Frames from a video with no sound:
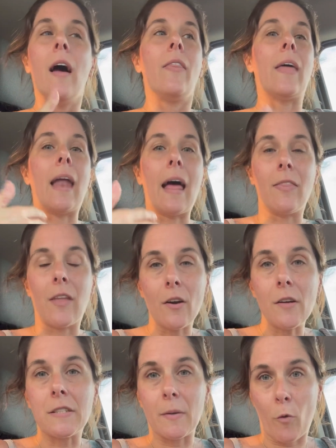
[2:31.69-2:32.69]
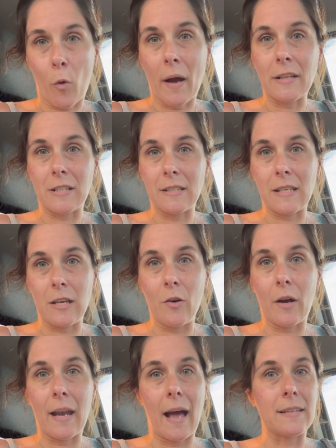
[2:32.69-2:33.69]
then there is some questions that you
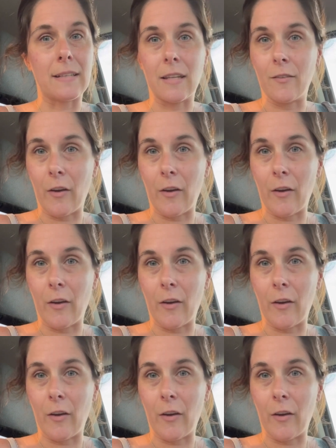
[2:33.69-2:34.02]
can ask at the